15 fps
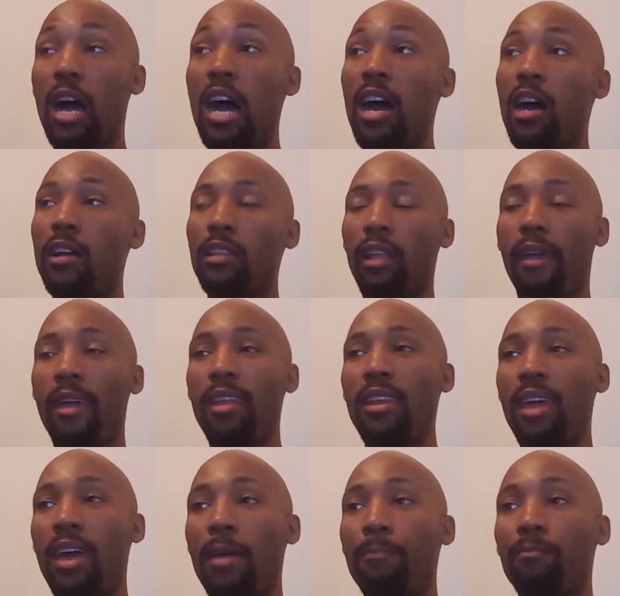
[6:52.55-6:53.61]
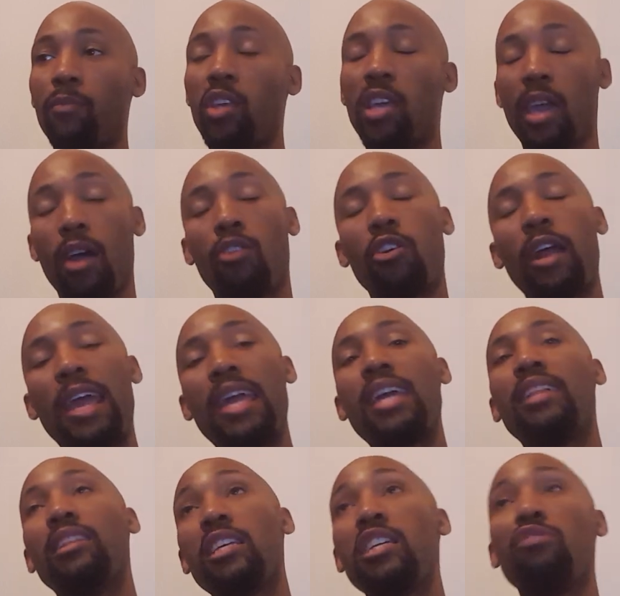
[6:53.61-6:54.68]
land that counter
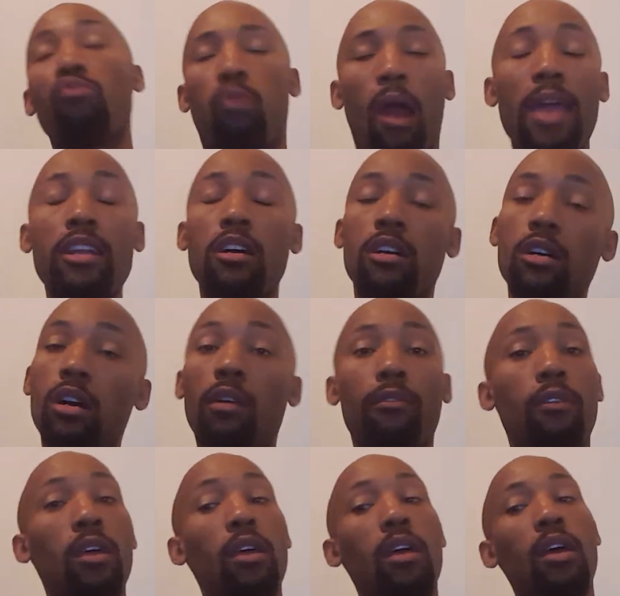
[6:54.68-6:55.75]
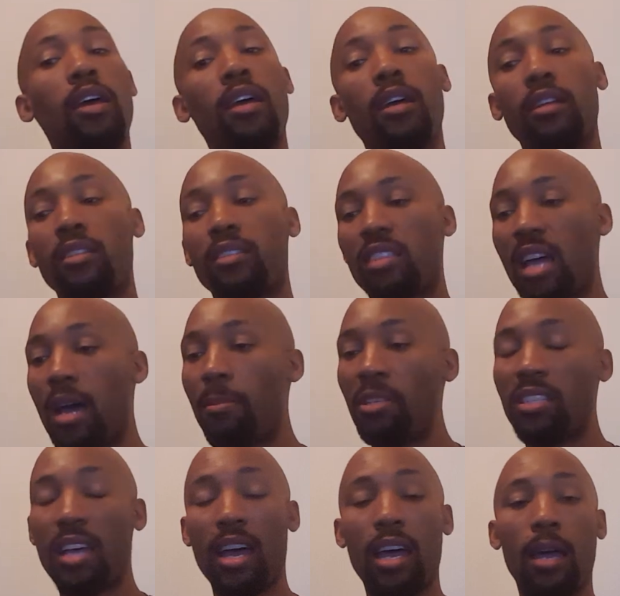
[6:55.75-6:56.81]
and lead right hook time to
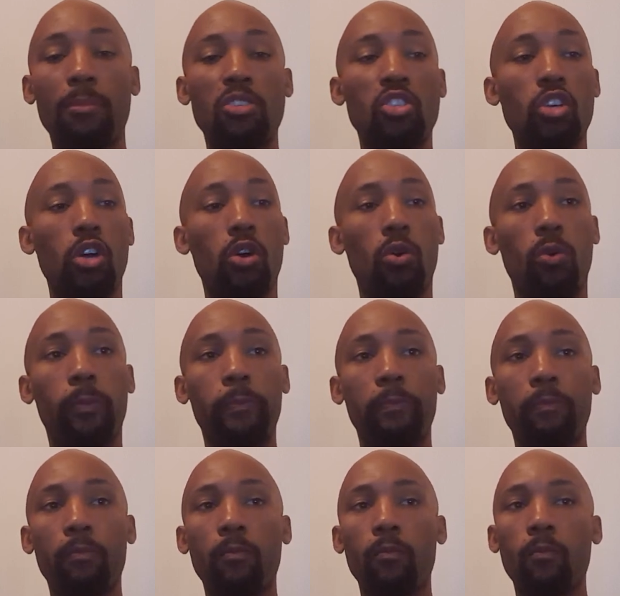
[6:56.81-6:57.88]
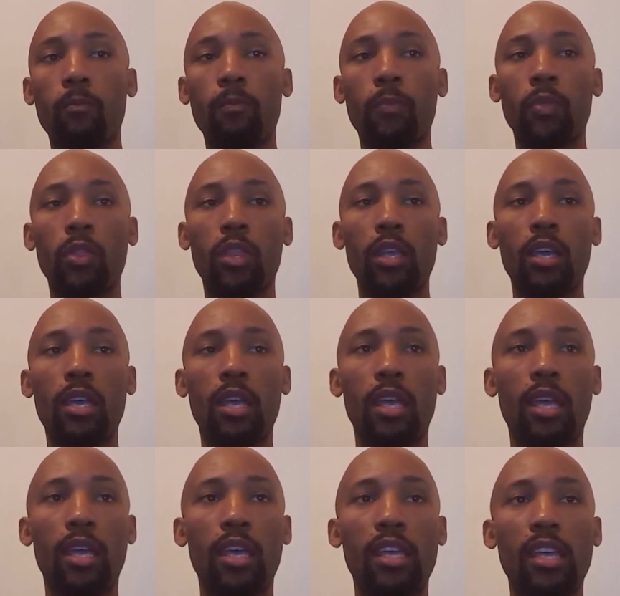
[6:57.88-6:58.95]
time, so
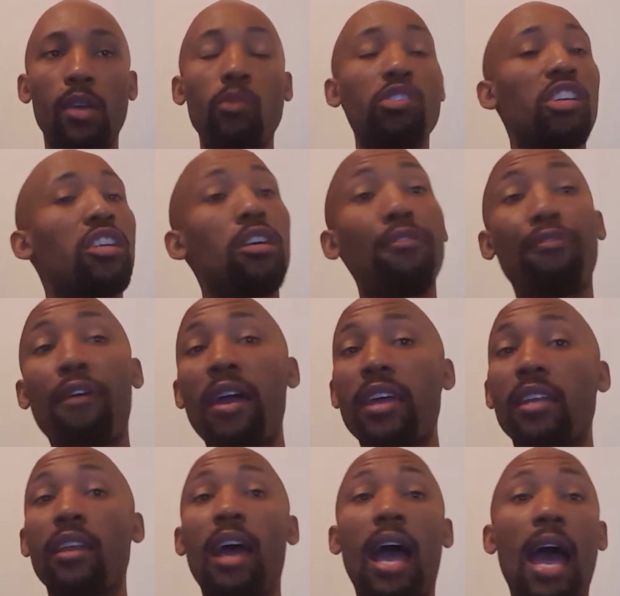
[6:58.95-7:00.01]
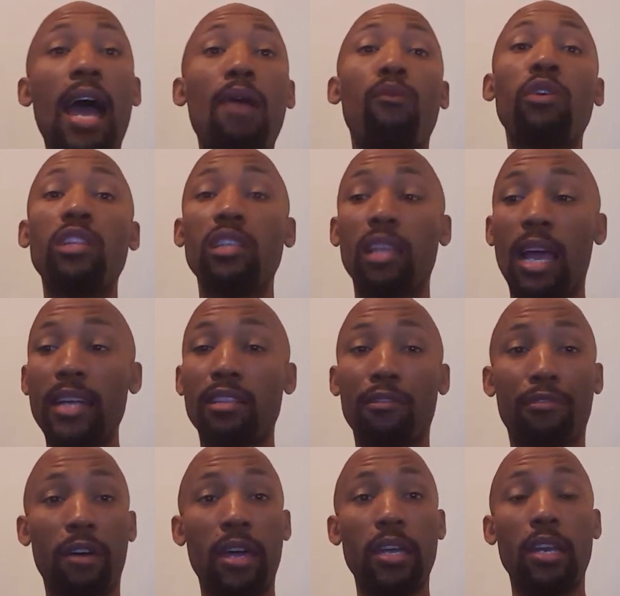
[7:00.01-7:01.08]
it was a good fight. I really liked the
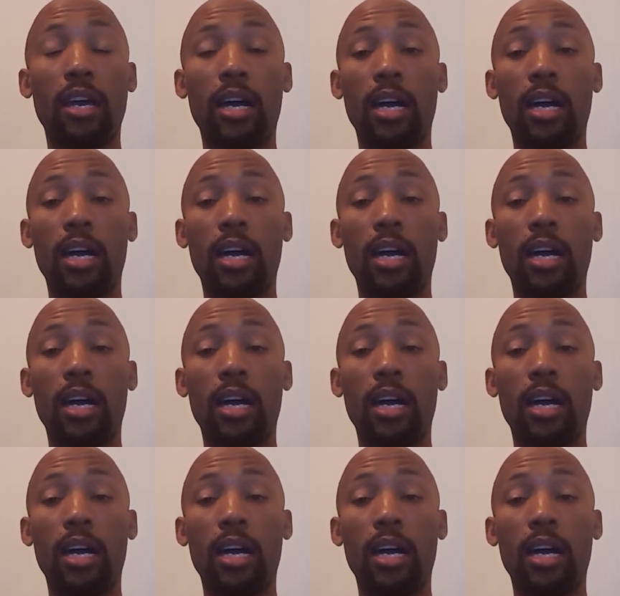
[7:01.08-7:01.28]
fight.